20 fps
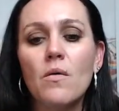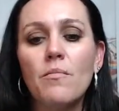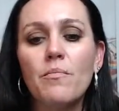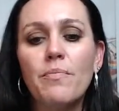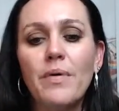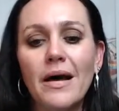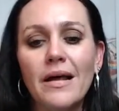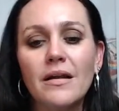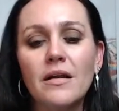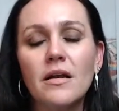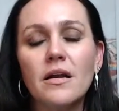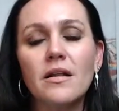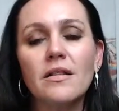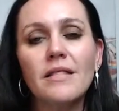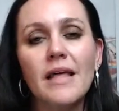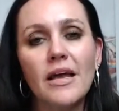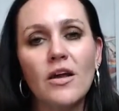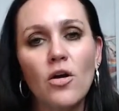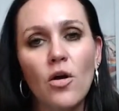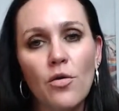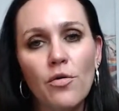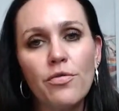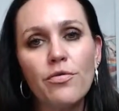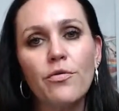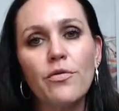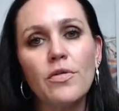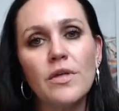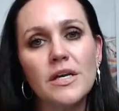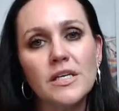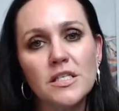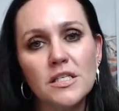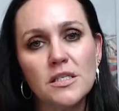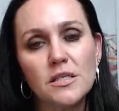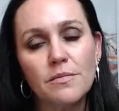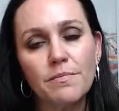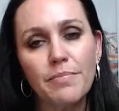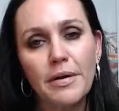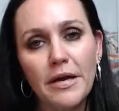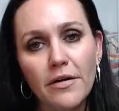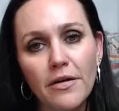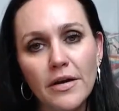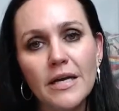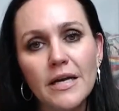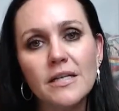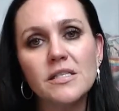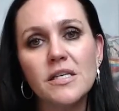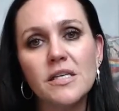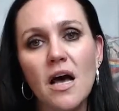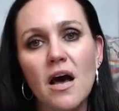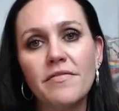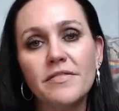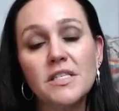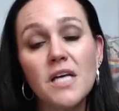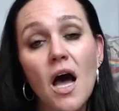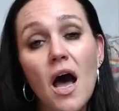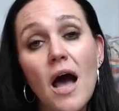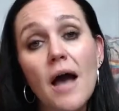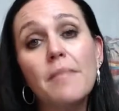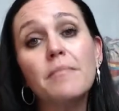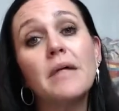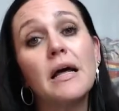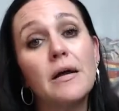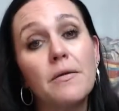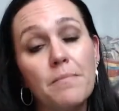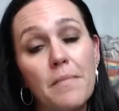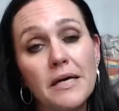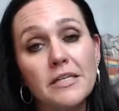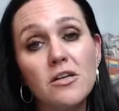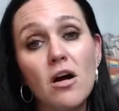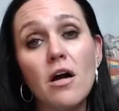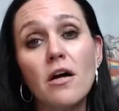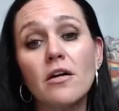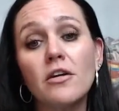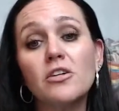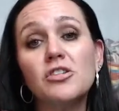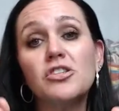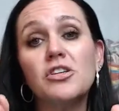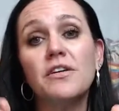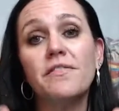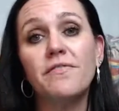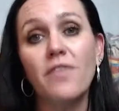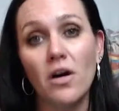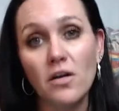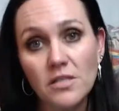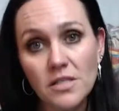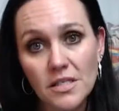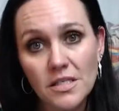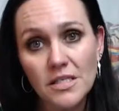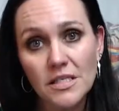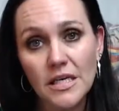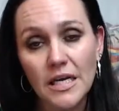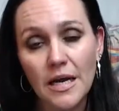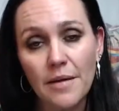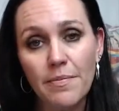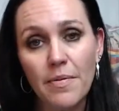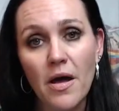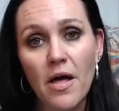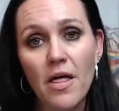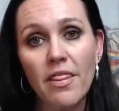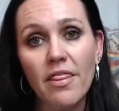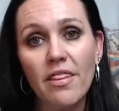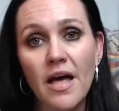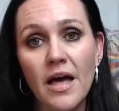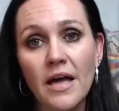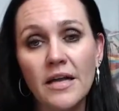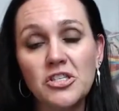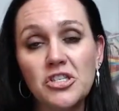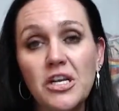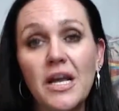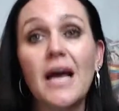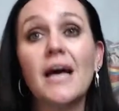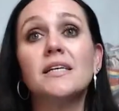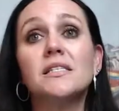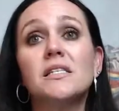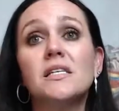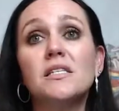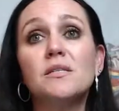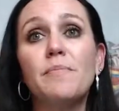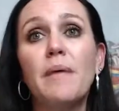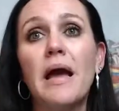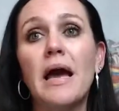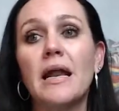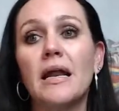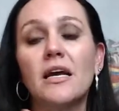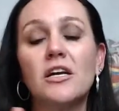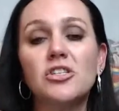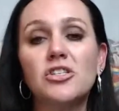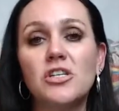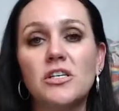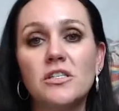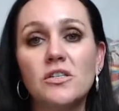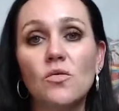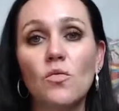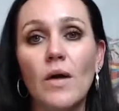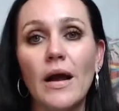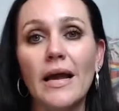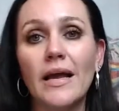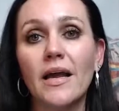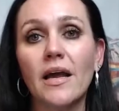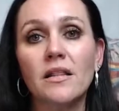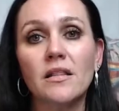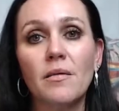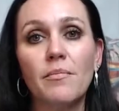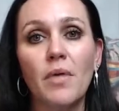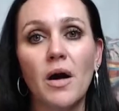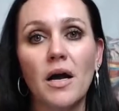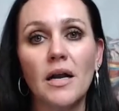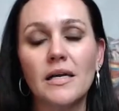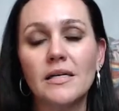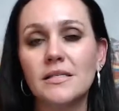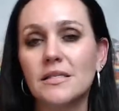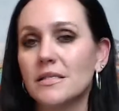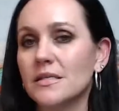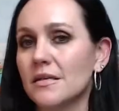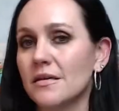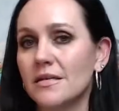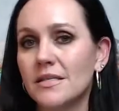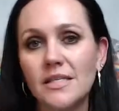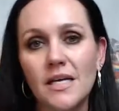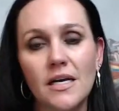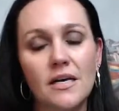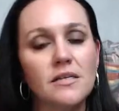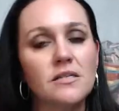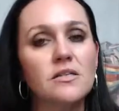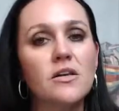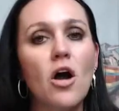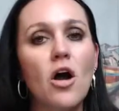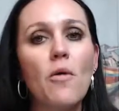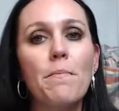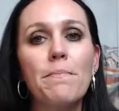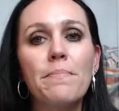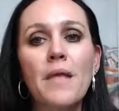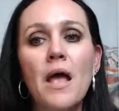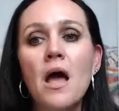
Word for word: But they go through these periods of time, like my daughter, she falls asleep, then she has this panic, she's awake, and the body says, nope,